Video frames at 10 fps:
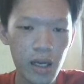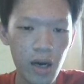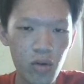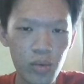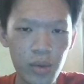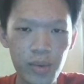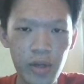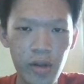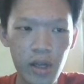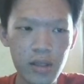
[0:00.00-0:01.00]
I will be
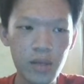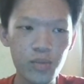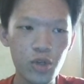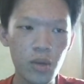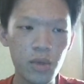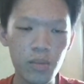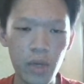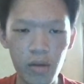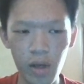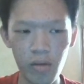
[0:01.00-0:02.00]
presenting
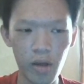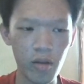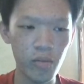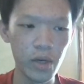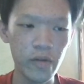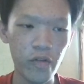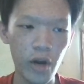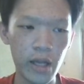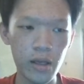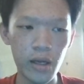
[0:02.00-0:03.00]
problem-based assessment for
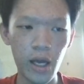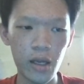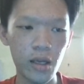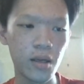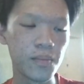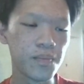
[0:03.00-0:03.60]
ethical hacking.